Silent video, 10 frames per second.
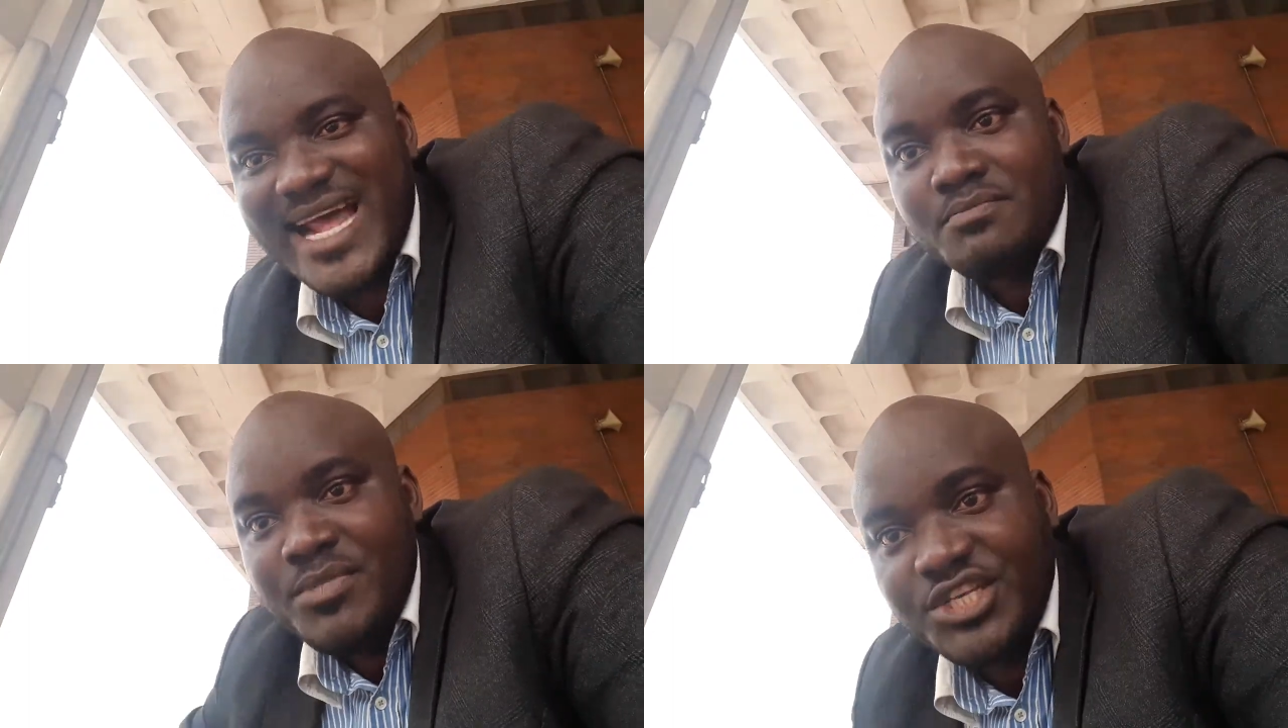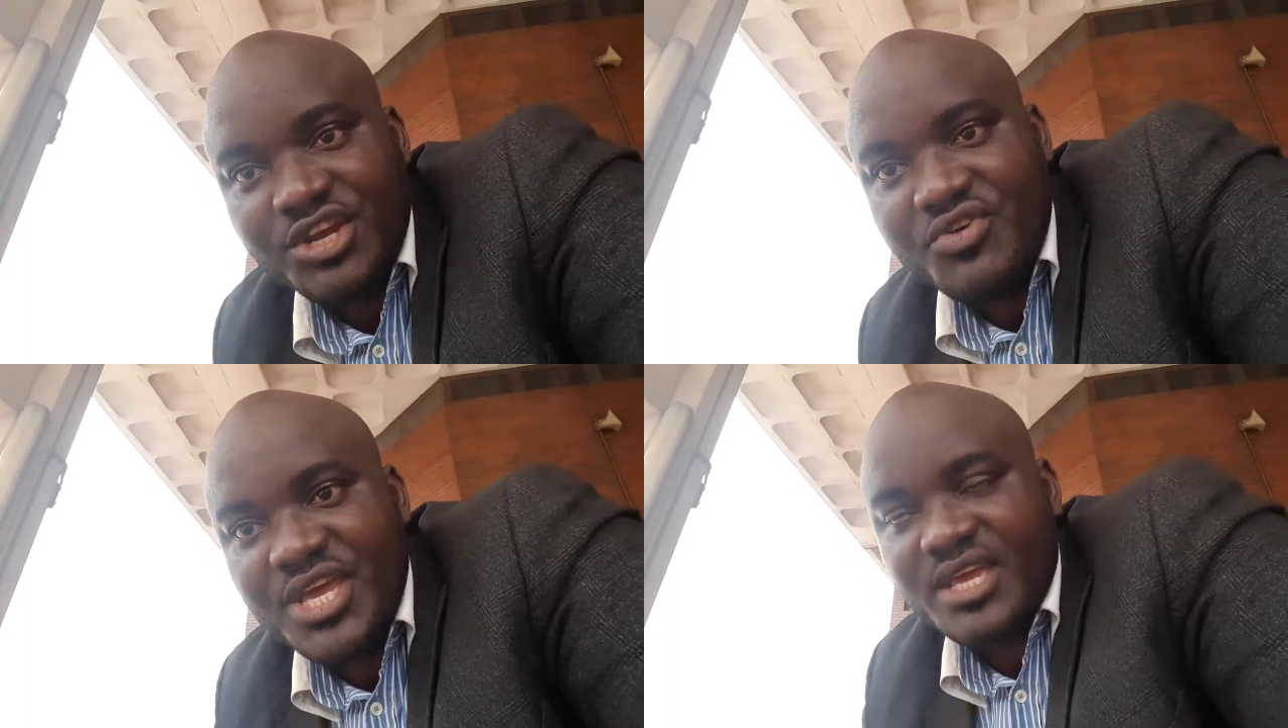and
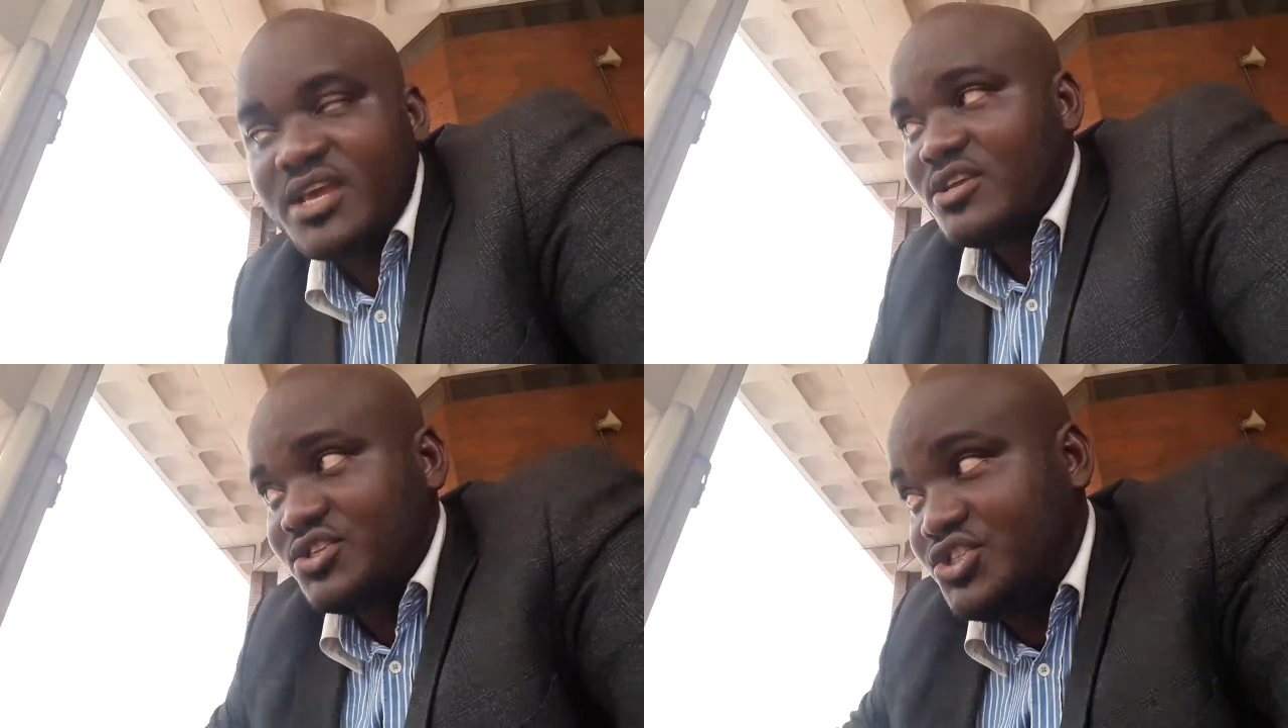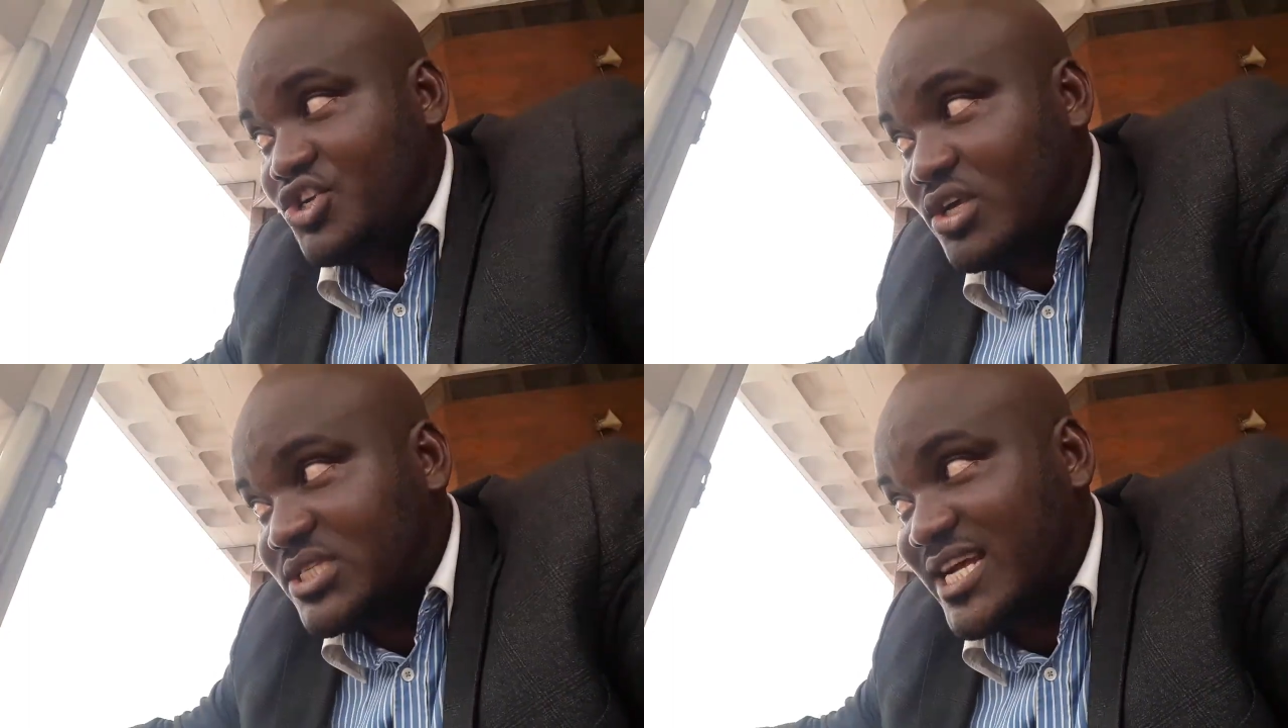misery
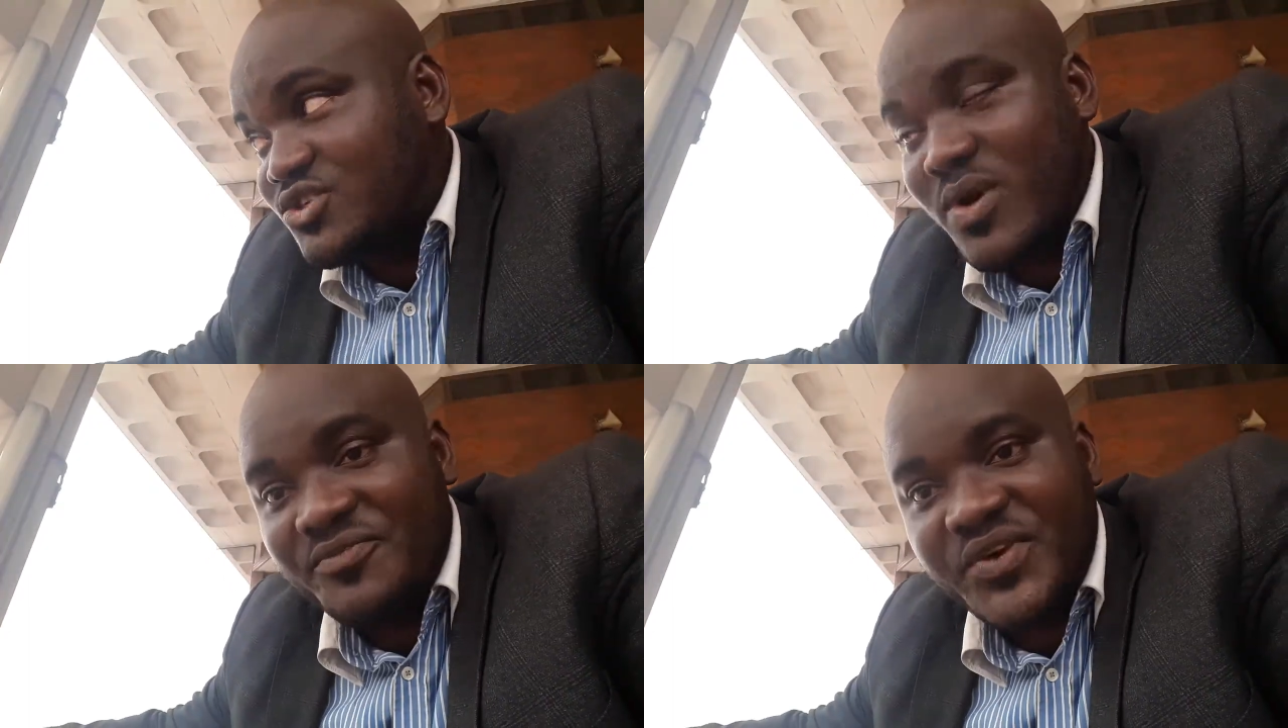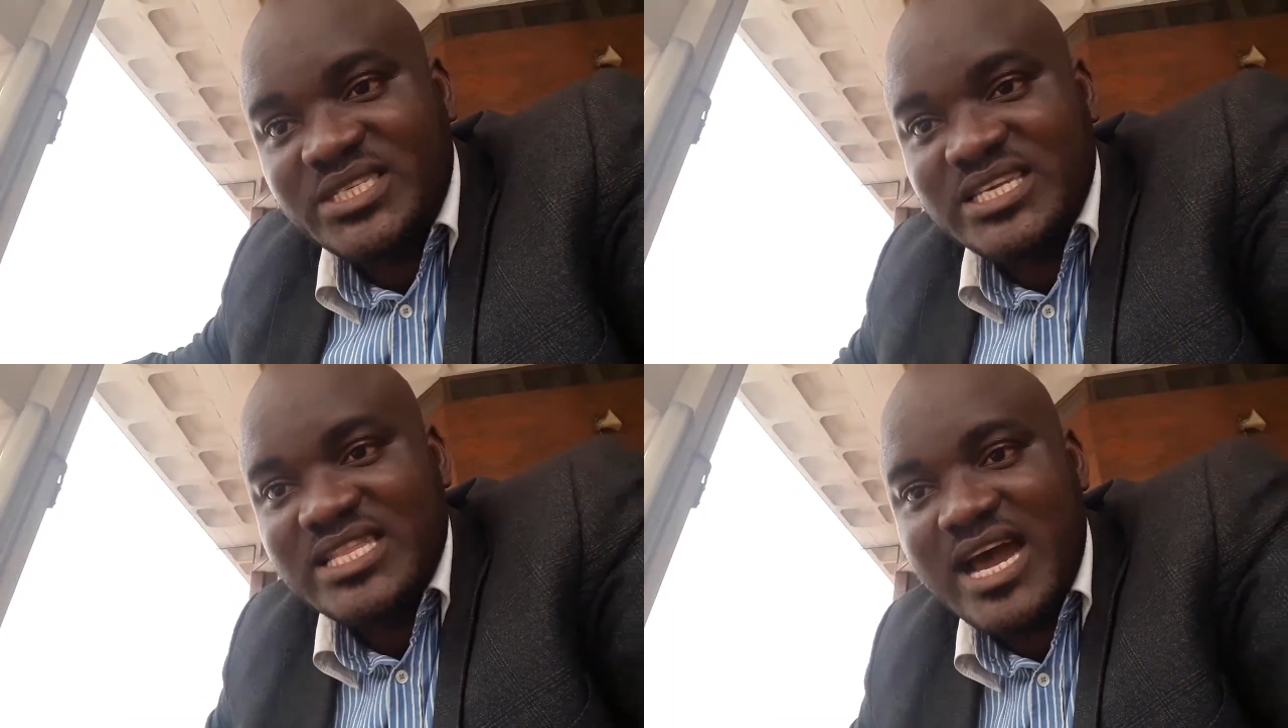just as you are
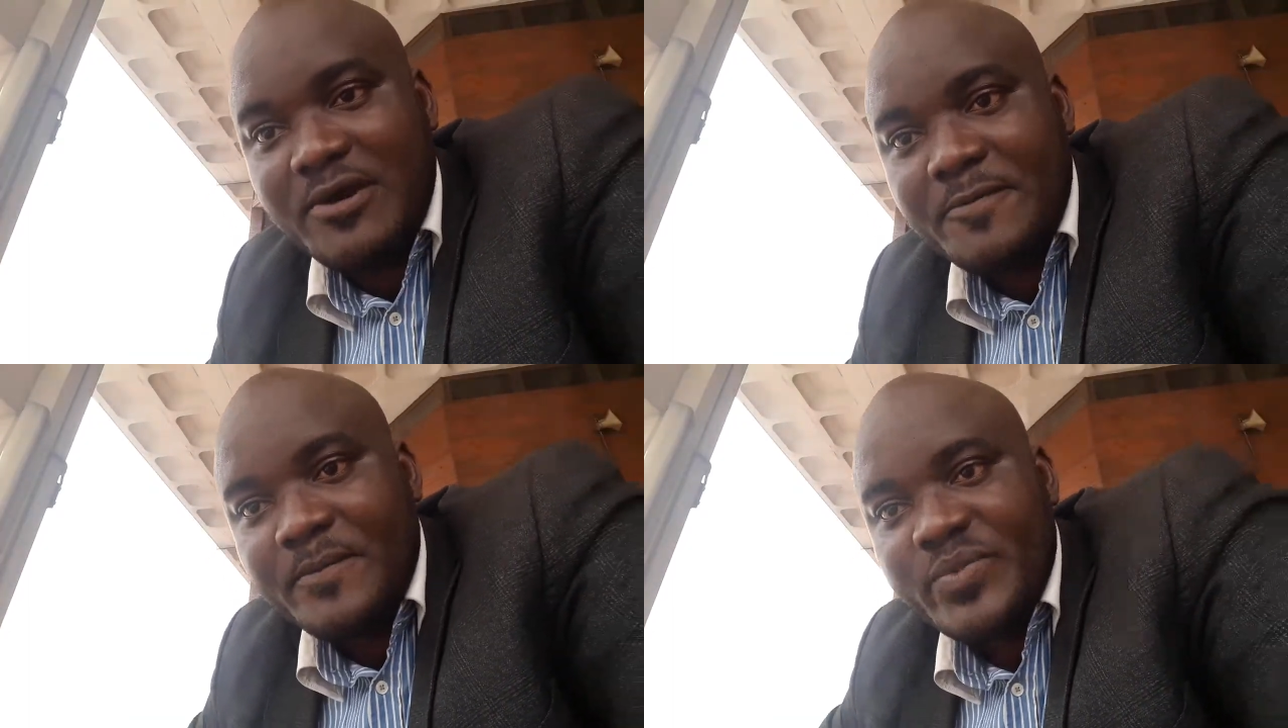facing now,